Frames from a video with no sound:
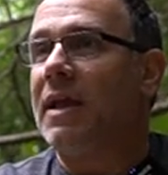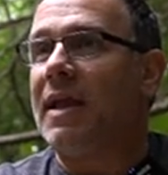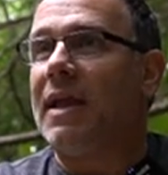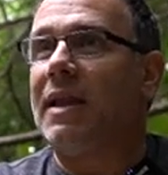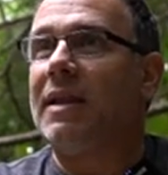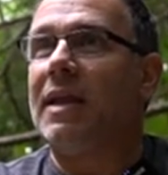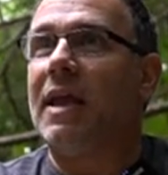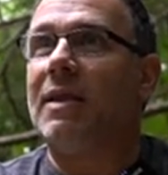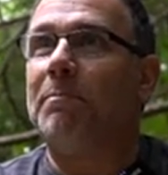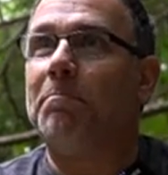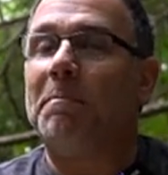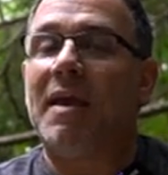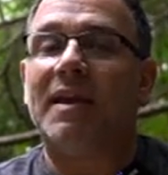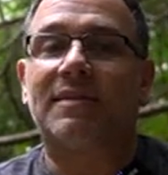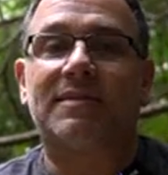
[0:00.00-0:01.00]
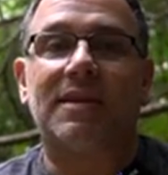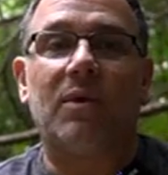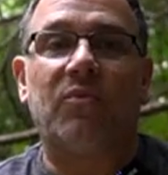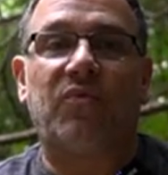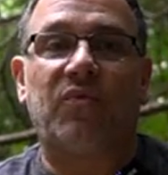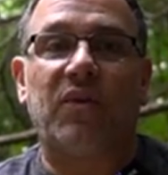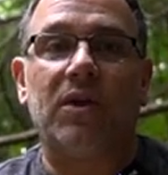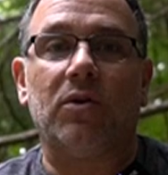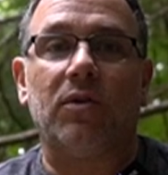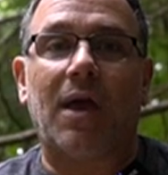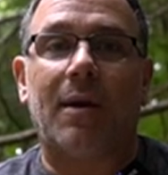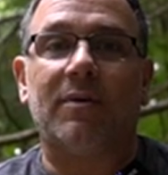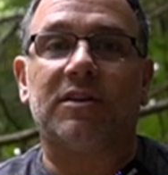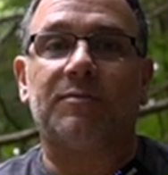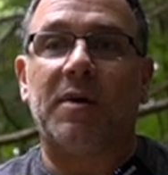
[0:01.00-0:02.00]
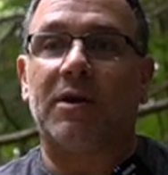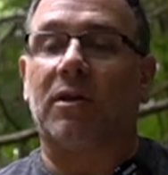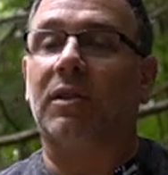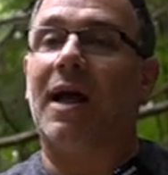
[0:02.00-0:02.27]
and it makes them feel that much better.